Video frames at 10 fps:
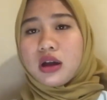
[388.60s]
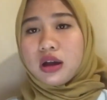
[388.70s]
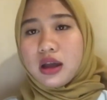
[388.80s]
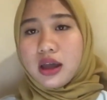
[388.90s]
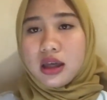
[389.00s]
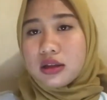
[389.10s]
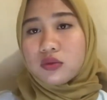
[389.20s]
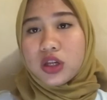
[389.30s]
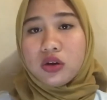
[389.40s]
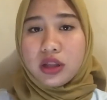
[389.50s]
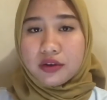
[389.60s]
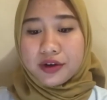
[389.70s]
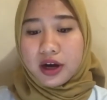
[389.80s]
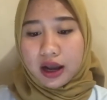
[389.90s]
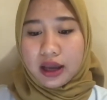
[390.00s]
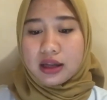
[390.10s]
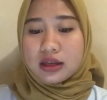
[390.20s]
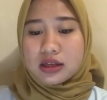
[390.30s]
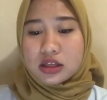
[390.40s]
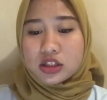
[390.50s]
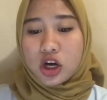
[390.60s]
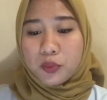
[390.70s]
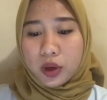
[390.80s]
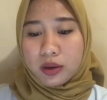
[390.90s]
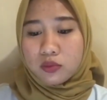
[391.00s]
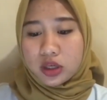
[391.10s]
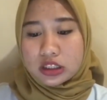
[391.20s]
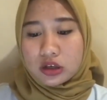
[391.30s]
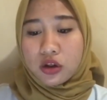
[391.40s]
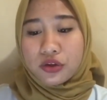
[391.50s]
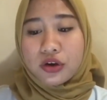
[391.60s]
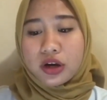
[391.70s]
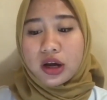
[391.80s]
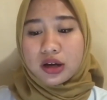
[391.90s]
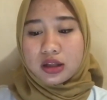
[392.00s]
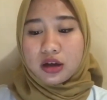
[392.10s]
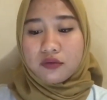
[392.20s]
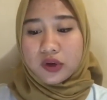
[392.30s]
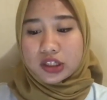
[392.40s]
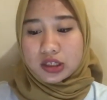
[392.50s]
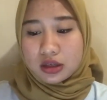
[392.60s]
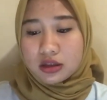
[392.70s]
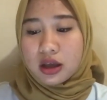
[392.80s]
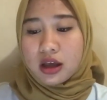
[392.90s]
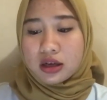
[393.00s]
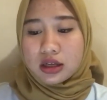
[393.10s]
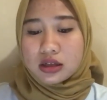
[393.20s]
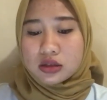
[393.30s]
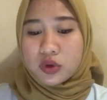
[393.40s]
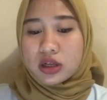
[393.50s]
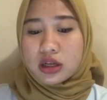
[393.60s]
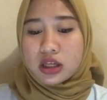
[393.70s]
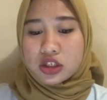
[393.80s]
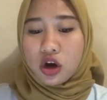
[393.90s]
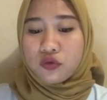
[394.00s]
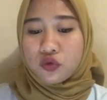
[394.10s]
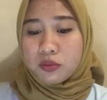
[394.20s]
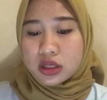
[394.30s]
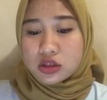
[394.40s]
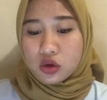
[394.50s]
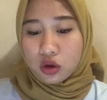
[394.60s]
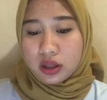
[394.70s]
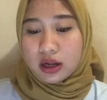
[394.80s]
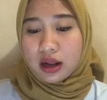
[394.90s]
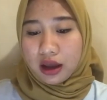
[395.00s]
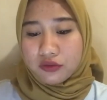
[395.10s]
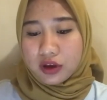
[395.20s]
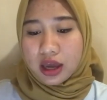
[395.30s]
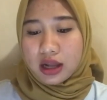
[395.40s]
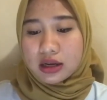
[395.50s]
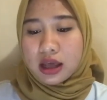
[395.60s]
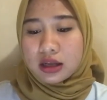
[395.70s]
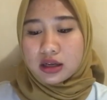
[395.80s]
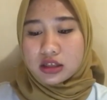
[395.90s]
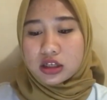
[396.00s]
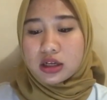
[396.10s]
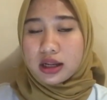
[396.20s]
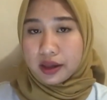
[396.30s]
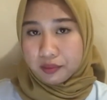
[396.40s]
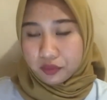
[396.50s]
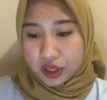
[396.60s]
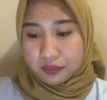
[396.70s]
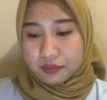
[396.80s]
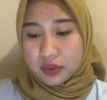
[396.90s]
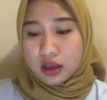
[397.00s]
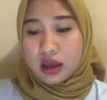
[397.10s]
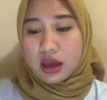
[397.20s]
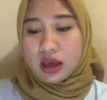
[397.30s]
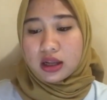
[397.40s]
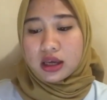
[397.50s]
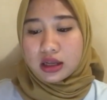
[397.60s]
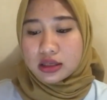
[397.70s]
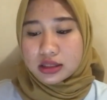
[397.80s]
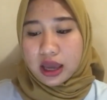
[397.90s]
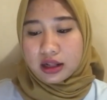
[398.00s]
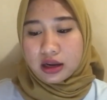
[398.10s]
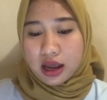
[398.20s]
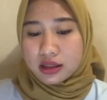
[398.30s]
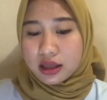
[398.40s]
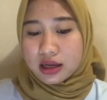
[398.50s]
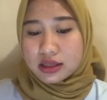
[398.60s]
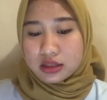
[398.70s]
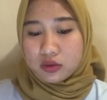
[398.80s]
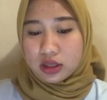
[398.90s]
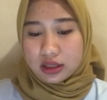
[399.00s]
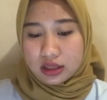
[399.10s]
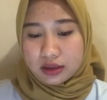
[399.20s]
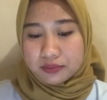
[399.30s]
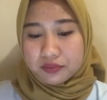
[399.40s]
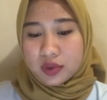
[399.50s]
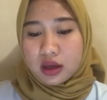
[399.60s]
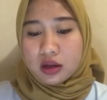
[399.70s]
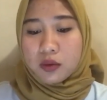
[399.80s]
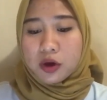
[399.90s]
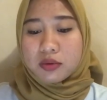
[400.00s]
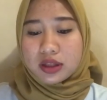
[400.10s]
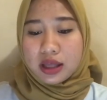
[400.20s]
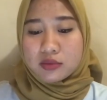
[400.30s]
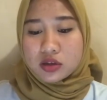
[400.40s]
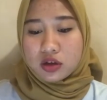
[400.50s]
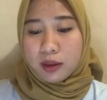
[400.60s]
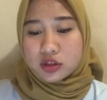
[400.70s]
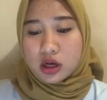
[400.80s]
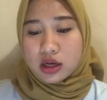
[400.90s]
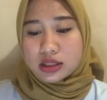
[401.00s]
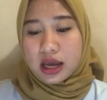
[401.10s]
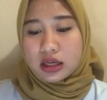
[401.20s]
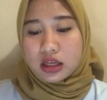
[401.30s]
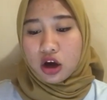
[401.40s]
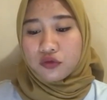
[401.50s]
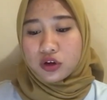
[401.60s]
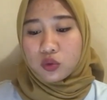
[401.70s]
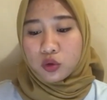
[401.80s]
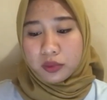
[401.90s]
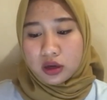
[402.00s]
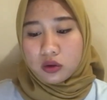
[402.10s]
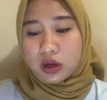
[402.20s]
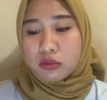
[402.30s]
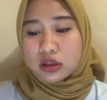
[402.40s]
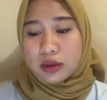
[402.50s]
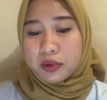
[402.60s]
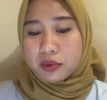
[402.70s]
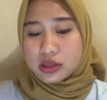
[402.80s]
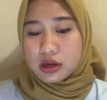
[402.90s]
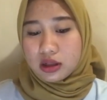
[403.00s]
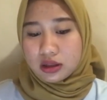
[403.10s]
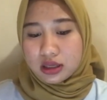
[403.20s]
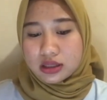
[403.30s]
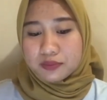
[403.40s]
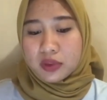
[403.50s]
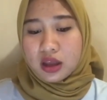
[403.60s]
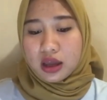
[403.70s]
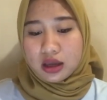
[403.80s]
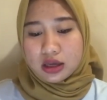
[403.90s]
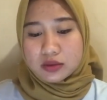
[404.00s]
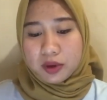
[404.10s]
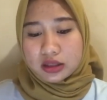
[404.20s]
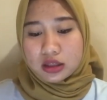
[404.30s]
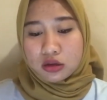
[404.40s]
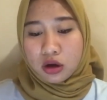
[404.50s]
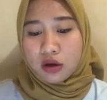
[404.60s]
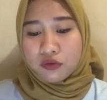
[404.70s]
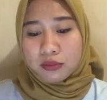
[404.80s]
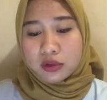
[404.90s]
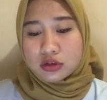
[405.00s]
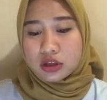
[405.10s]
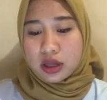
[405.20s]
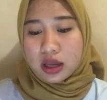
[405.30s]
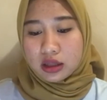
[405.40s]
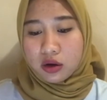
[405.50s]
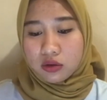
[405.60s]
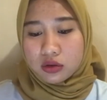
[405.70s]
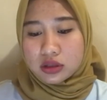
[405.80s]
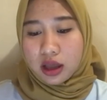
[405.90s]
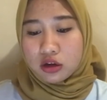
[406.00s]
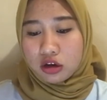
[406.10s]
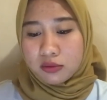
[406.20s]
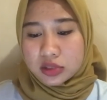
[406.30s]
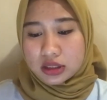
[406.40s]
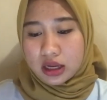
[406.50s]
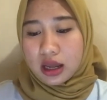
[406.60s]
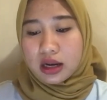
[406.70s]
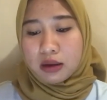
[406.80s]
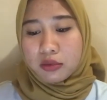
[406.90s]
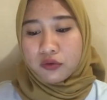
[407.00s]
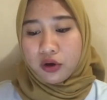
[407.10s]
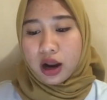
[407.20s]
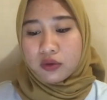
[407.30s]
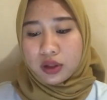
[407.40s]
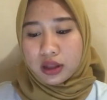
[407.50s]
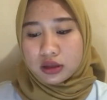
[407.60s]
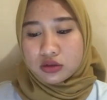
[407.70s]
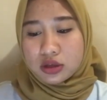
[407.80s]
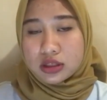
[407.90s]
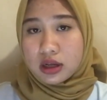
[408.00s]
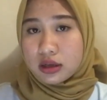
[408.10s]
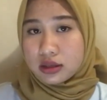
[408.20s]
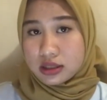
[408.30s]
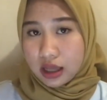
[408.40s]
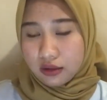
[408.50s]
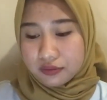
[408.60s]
And we know that Her Kind is a short poem which, although not directly confessional, deals with the nature of woman's role in life and the alienation that can bring. It hints at death and sexuality. The poem attempts to capture this idea of the woman with multiple personalities, expected to conform to society rules and norms yet unable or unwilling to respect the self.